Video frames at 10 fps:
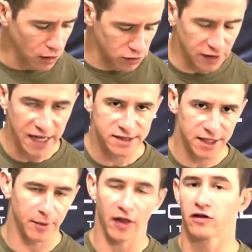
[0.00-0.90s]
the nice
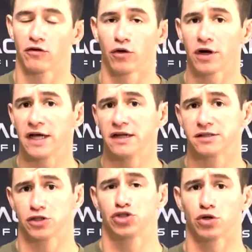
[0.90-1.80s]
thing about the Tavor, it is
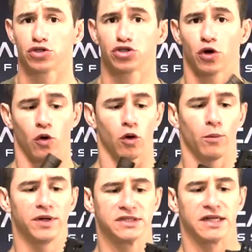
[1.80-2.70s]
a short stroke
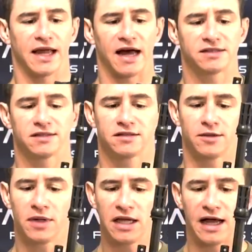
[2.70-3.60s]
piston gas
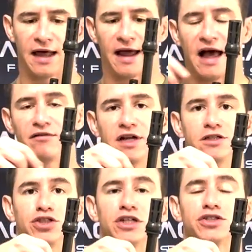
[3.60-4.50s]
system, and I have an
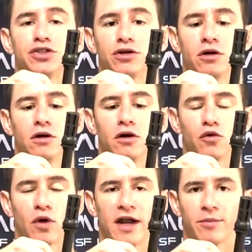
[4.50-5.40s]
adjuster
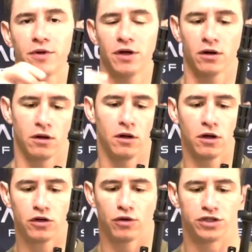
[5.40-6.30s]
right up here
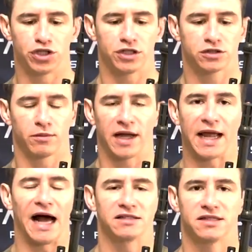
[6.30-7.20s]
to adjust my
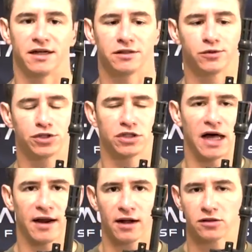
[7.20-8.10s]
gas settings, which a
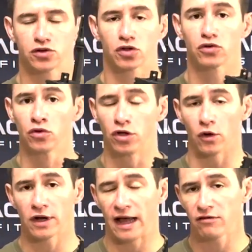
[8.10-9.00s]
lot of guns
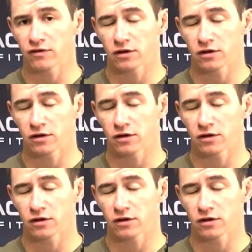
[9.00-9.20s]
don't have,